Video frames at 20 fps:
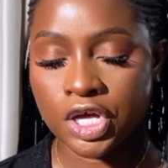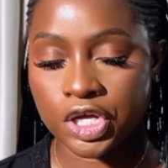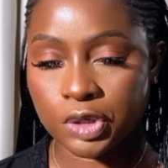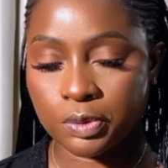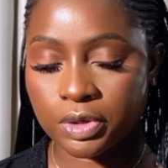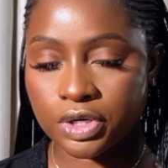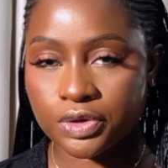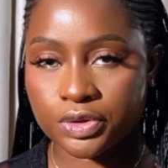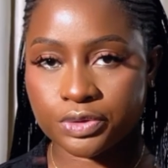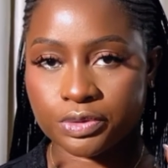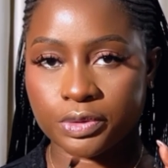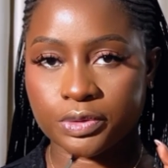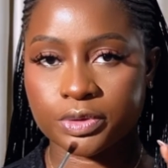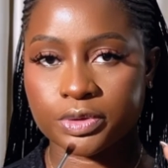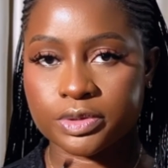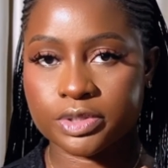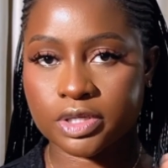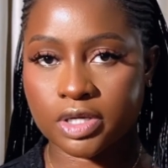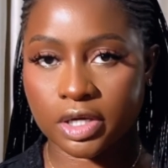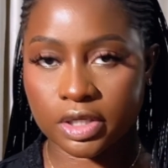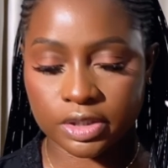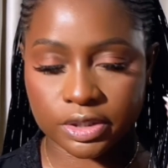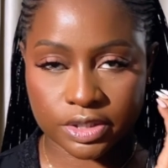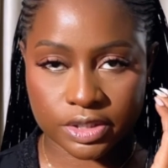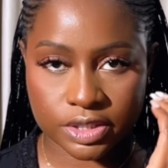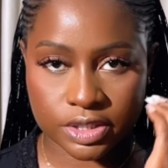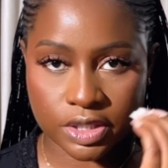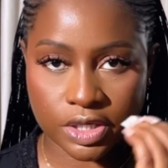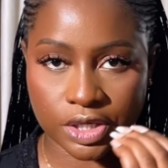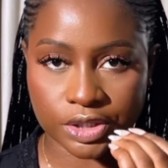You want to throw those
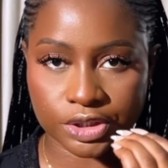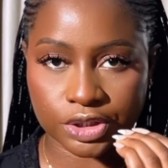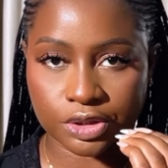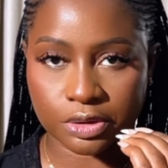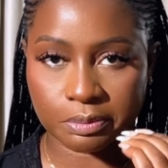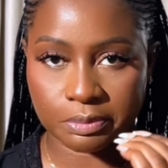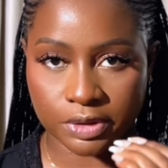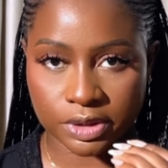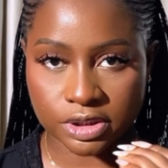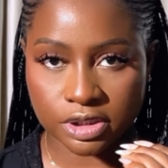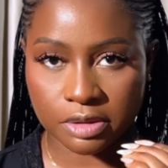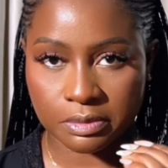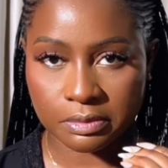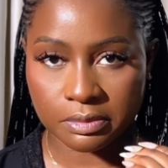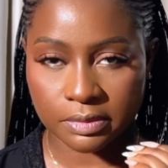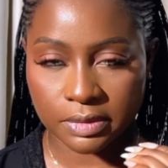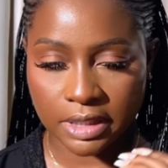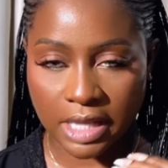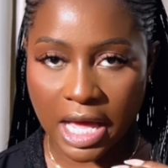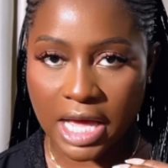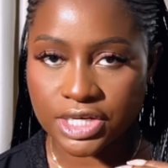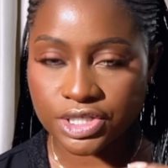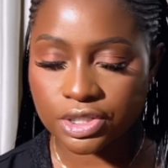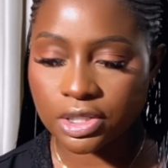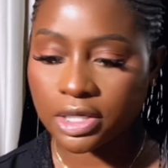colors on your bottom lash